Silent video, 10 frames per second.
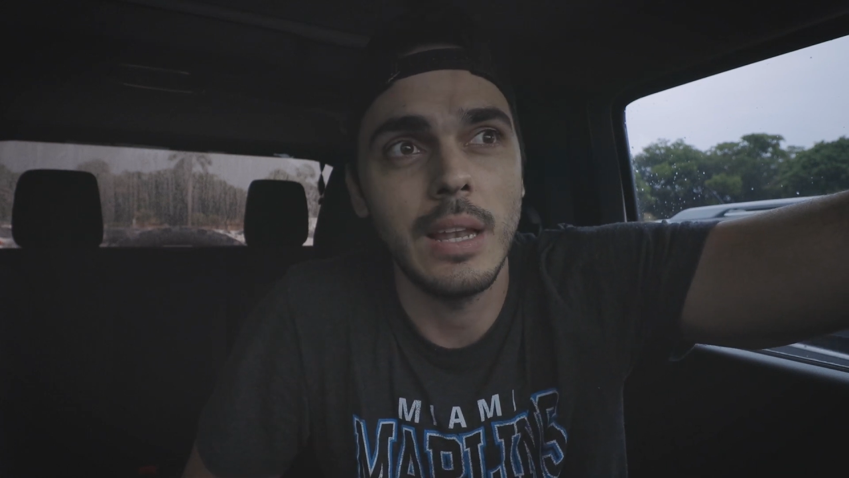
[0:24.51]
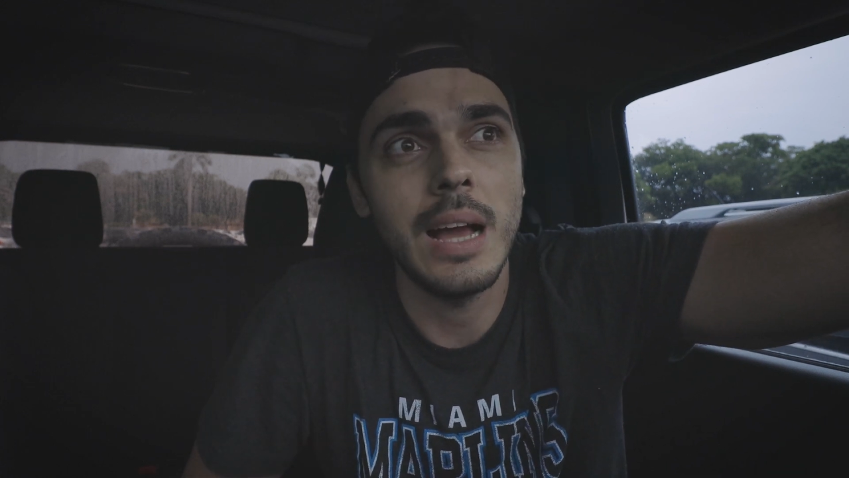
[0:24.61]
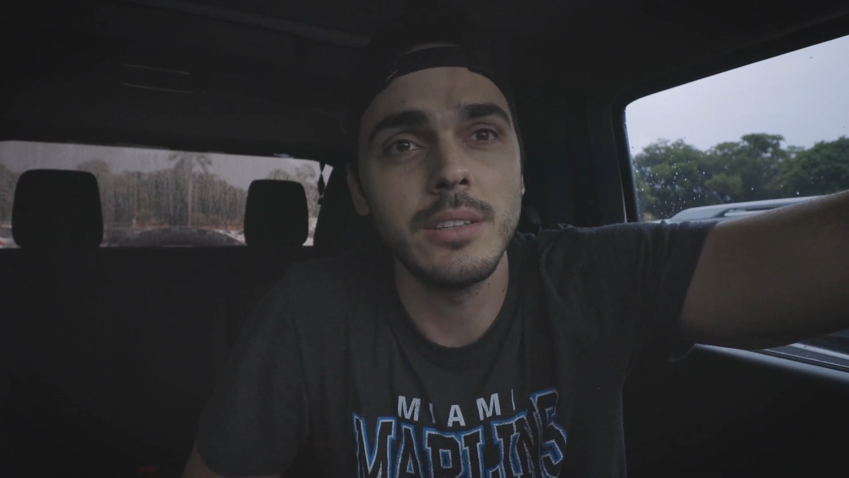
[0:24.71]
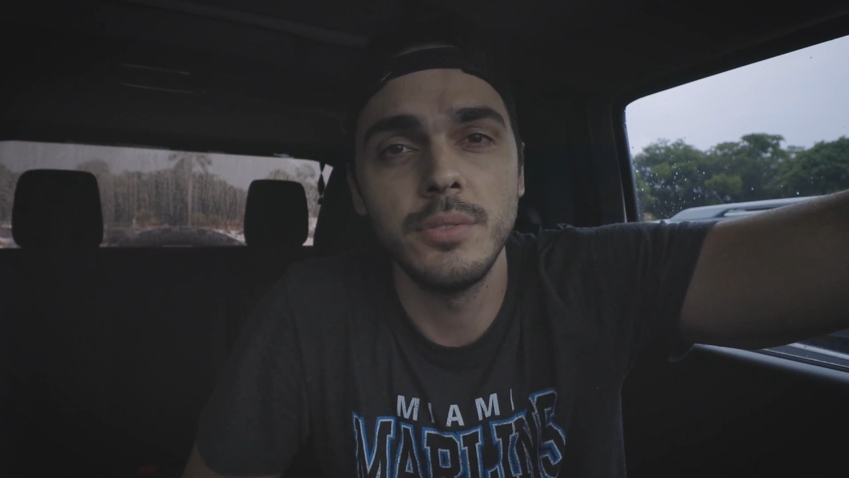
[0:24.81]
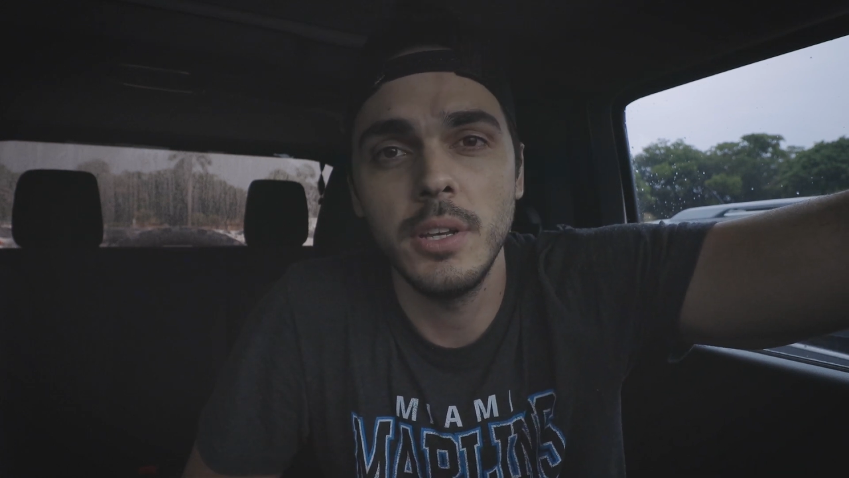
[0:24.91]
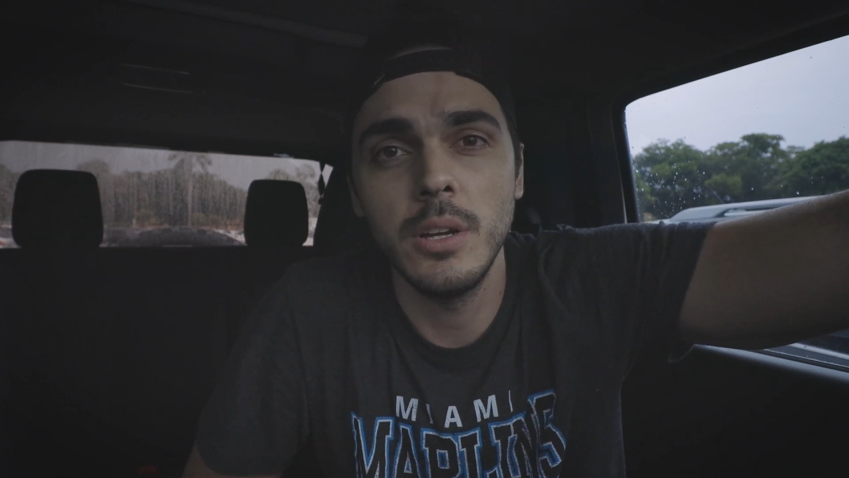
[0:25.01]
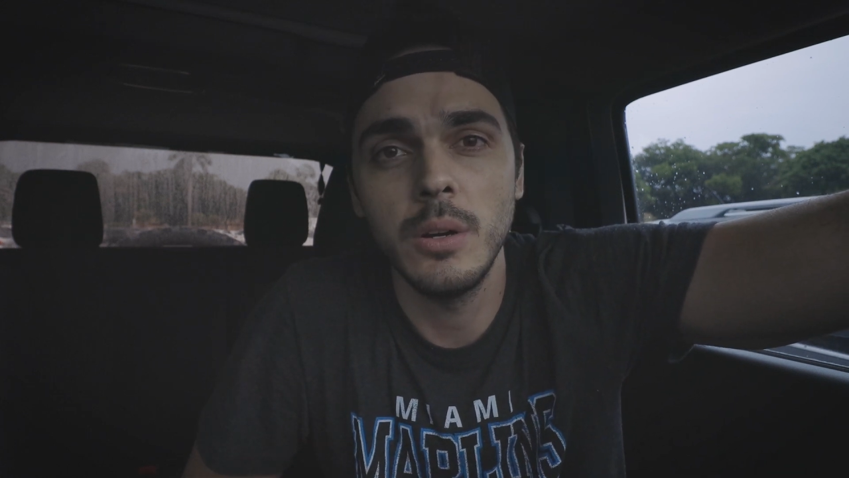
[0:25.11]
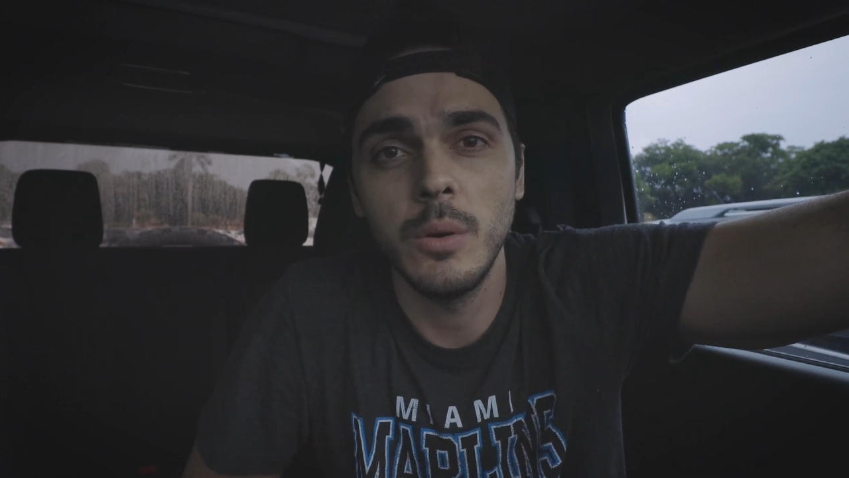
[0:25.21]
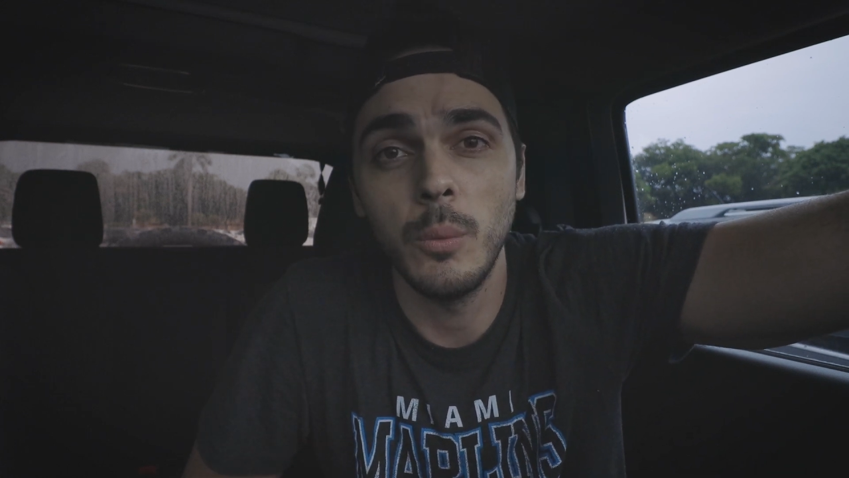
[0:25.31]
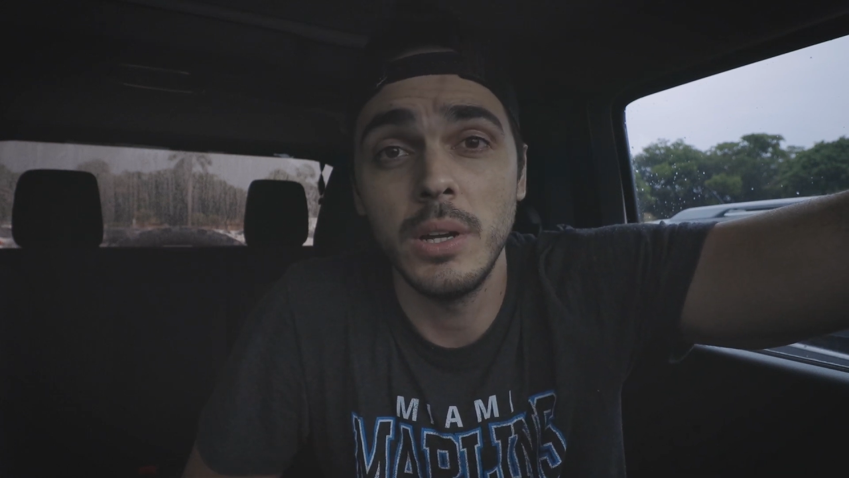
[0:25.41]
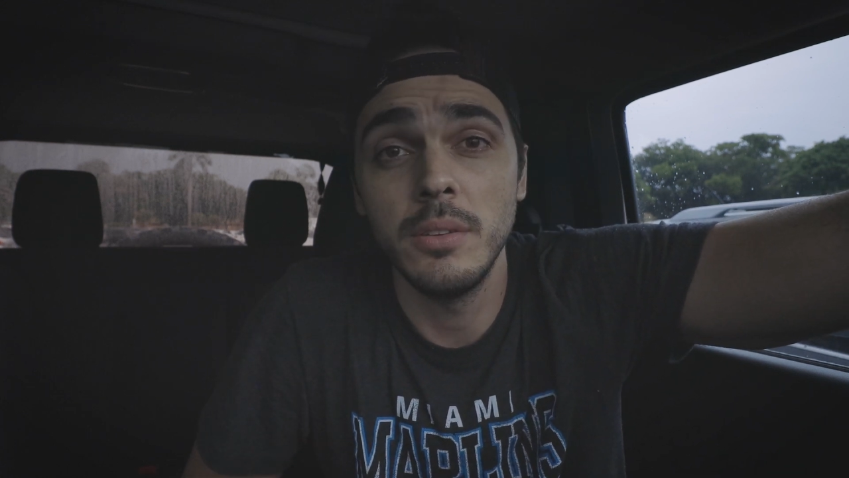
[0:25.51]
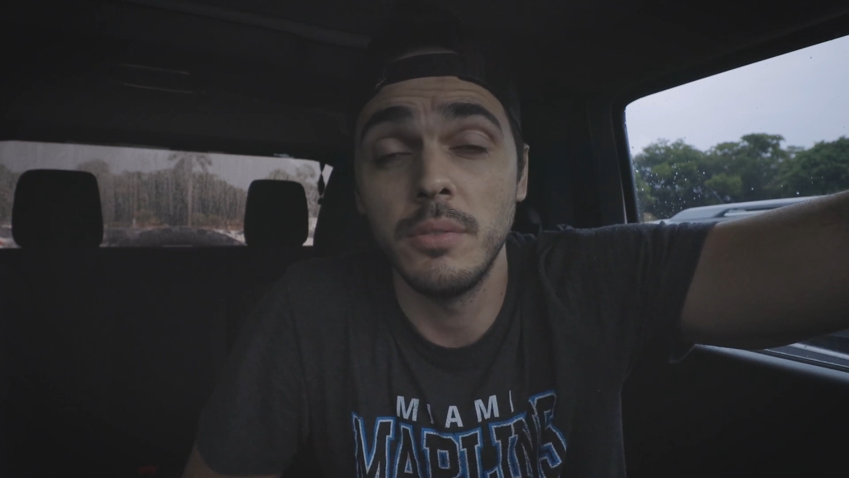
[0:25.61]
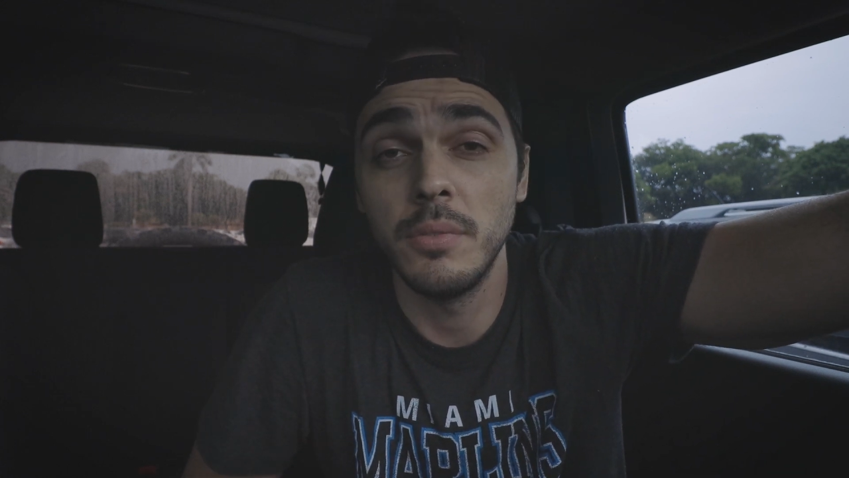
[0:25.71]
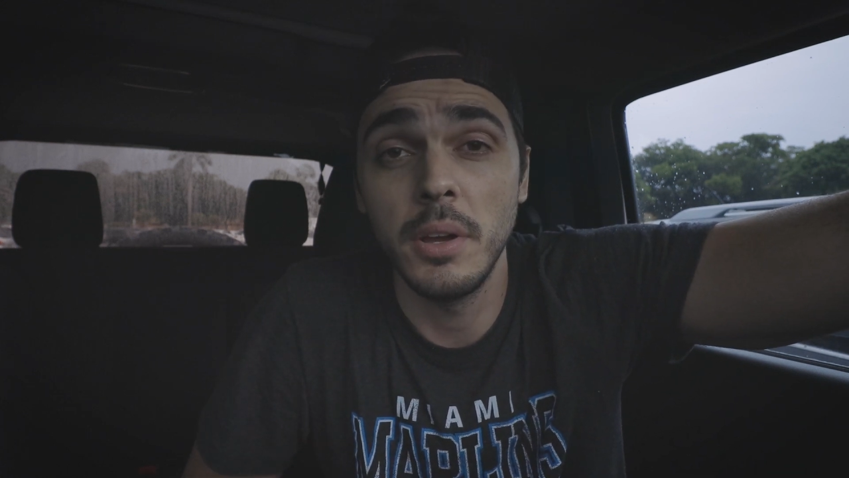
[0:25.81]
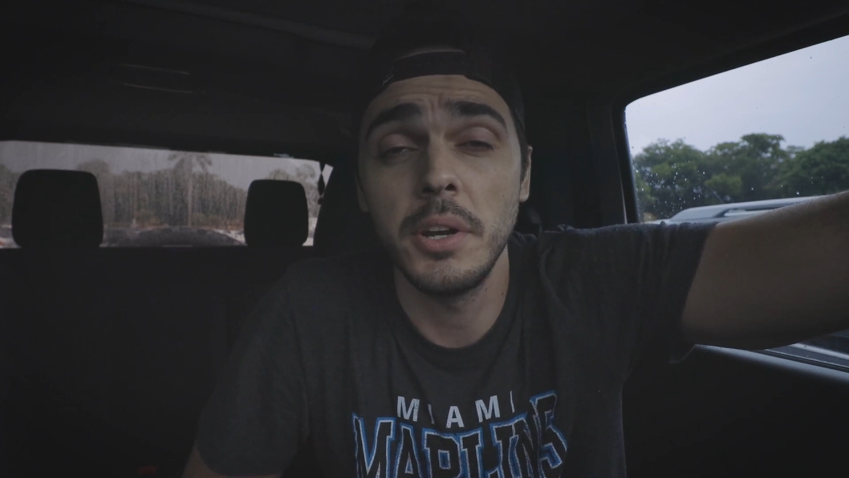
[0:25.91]
the last video went
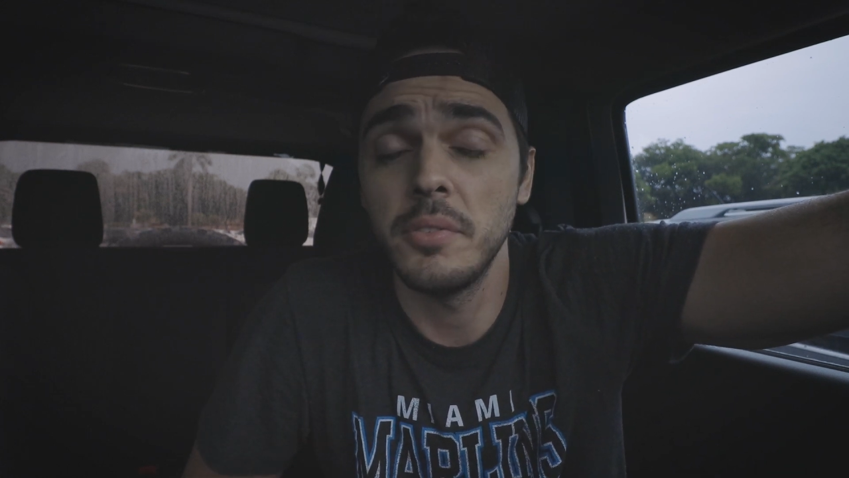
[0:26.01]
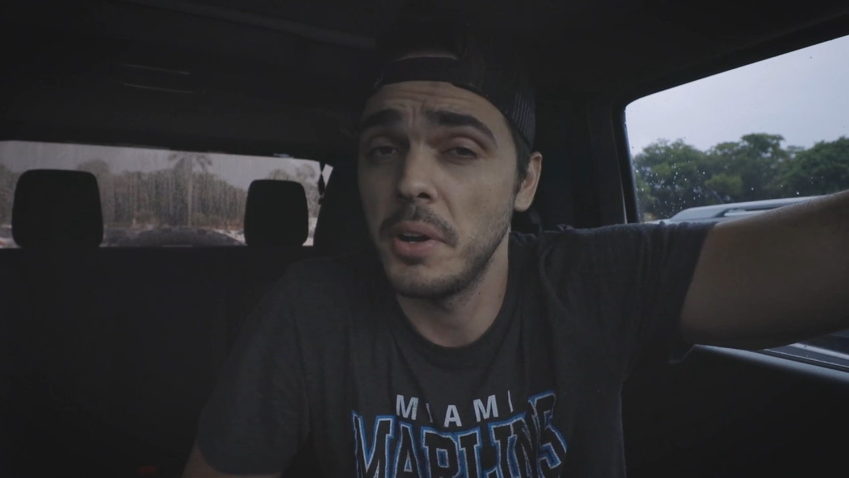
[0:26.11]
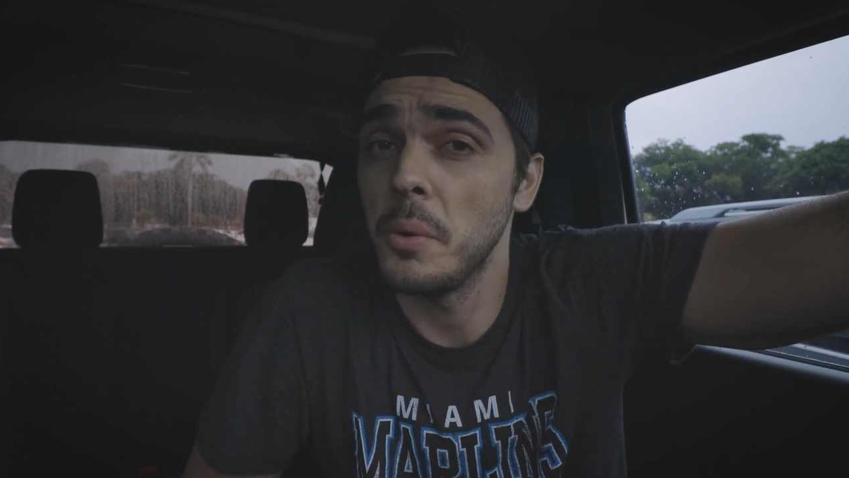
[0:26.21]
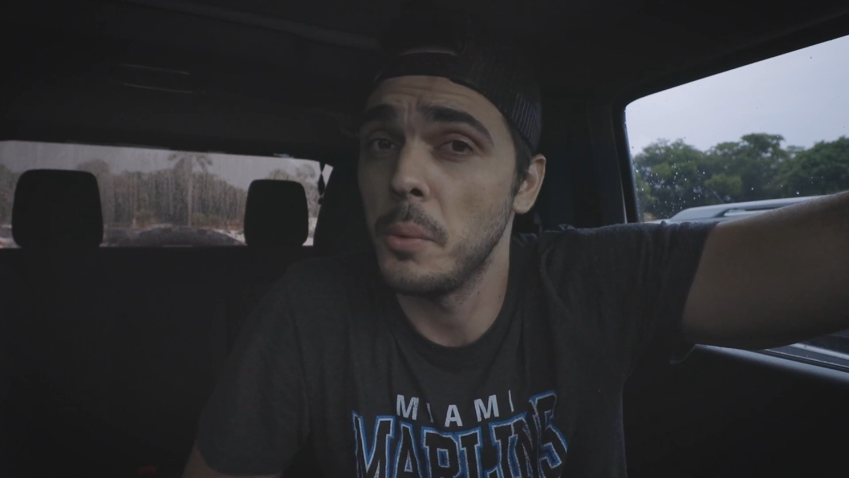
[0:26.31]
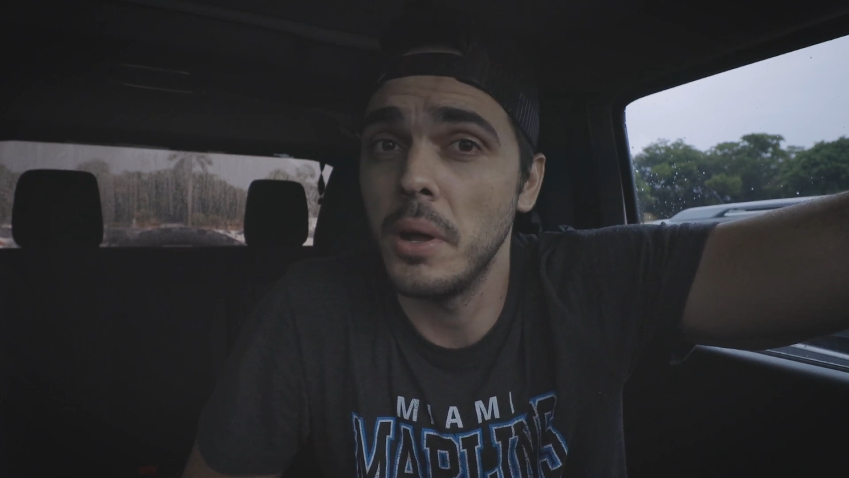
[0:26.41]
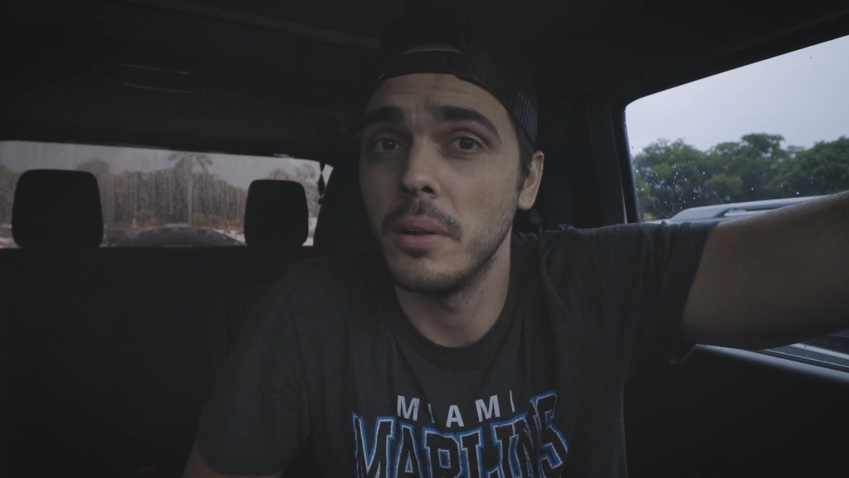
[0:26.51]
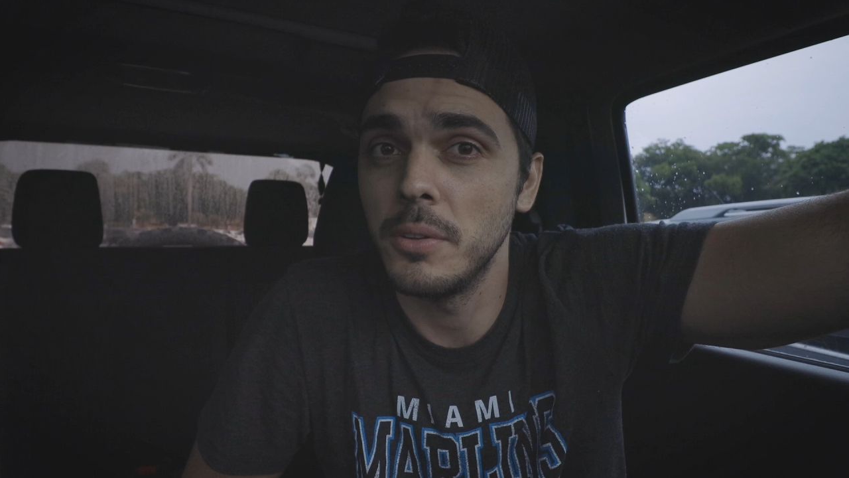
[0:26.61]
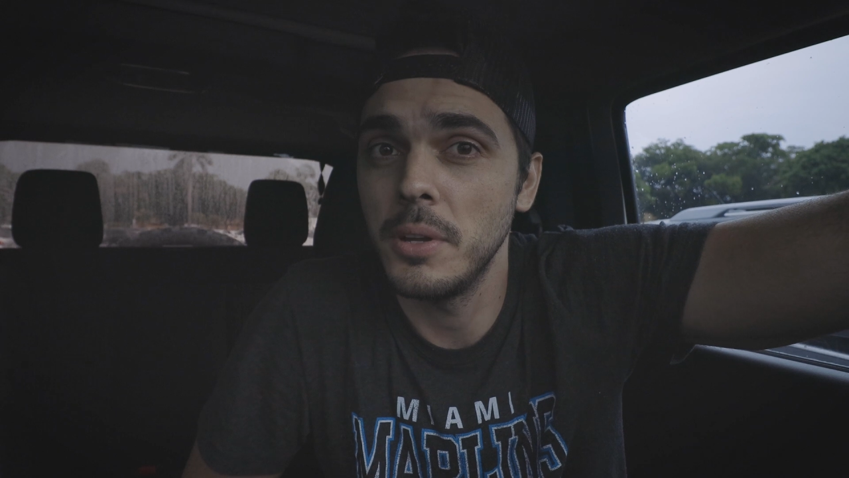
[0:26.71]
very well.